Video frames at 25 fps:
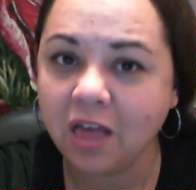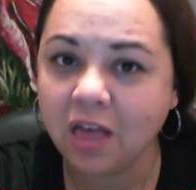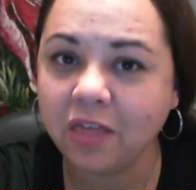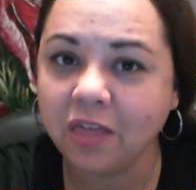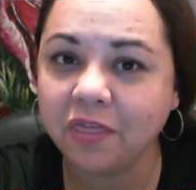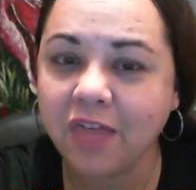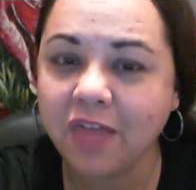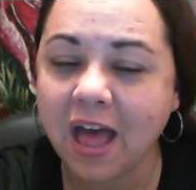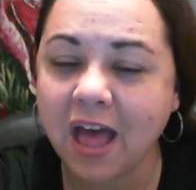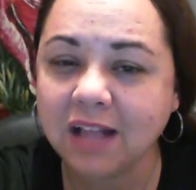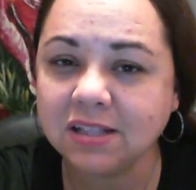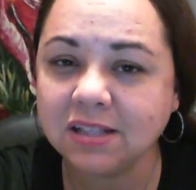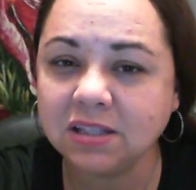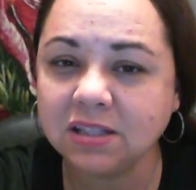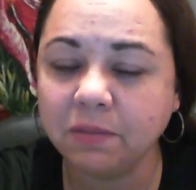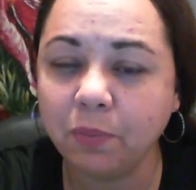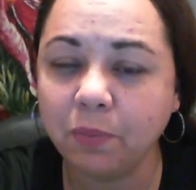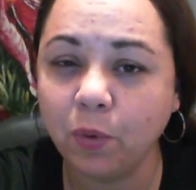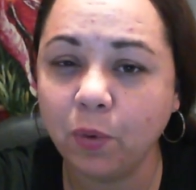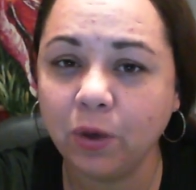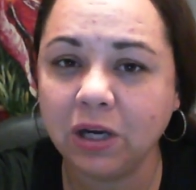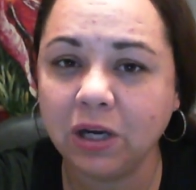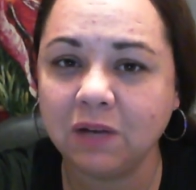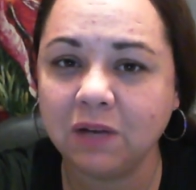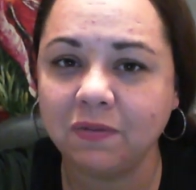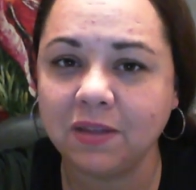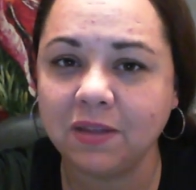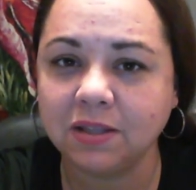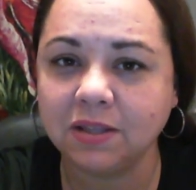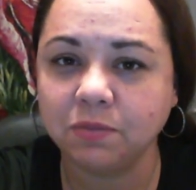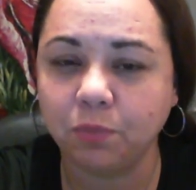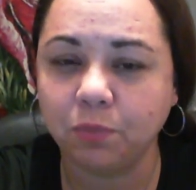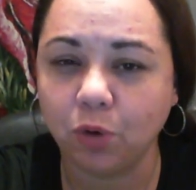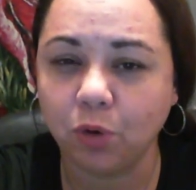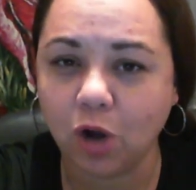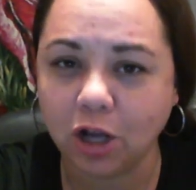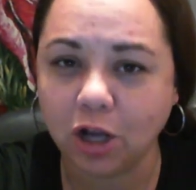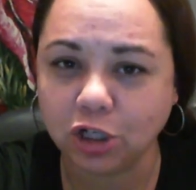That's the point of this
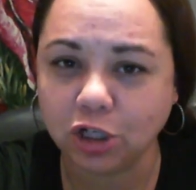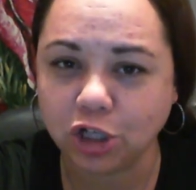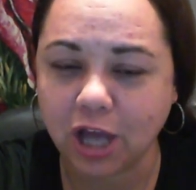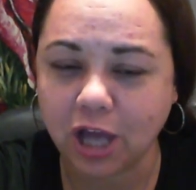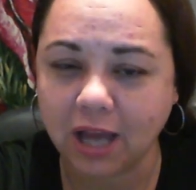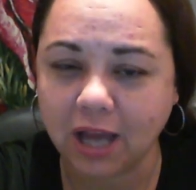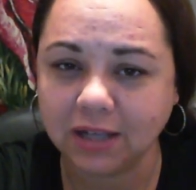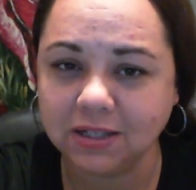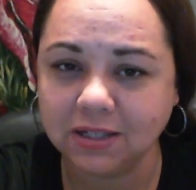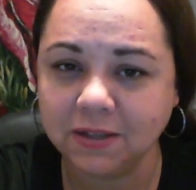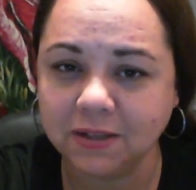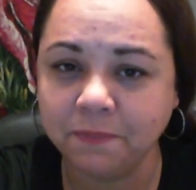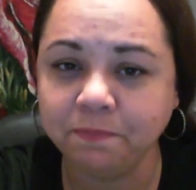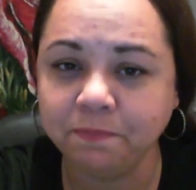project.